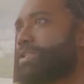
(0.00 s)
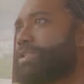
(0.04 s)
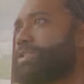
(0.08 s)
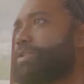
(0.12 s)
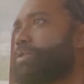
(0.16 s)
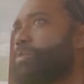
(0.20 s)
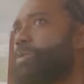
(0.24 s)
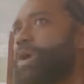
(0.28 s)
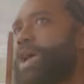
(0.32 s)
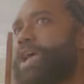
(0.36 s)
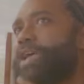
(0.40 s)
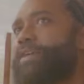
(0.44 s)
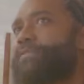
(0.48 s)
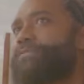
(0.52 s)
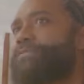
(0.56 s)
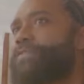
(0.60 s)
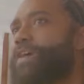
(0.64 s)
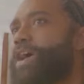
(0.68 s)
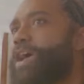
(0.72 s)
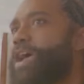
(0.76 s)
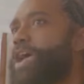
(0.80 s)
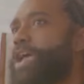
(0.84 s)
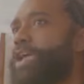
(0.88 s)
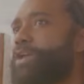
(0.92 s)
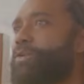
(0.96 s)
and the
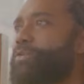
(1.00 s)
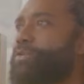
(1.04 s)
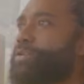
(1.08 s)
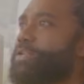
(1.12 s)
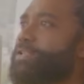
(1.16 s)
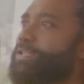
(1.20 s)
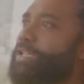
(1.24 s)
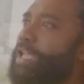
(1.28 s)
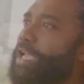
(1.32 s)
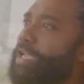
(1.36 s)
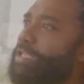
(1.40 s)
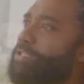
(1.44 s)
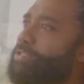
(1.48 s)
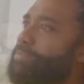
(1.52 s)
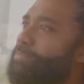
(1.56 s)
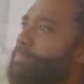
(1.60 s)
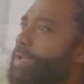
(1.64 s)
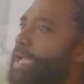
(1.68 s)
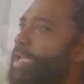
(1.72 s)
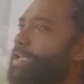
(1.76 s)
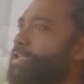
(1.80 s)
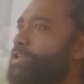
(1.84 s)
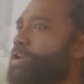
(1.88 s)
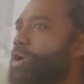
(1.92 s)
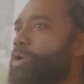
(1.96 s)
Wi-Fi or the lights
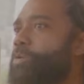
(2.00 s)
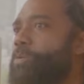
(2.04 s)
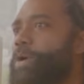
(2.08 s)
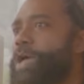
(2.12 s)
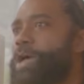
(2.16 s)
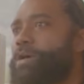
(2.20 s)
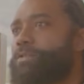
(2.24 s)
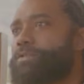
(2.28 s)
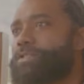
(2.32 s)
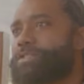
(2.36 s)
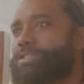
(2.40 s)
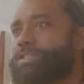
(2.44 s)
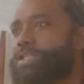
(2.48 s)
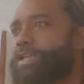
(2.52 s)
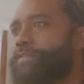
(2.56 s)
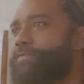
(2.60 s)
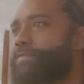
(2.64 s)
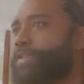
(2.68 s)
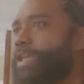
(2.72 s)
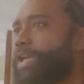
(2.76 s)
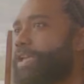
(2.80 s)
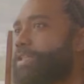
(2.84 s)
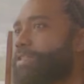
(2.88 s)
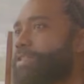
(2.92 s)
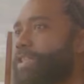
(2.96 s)
might go out and
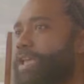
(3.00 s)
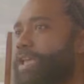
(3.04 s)
stuff like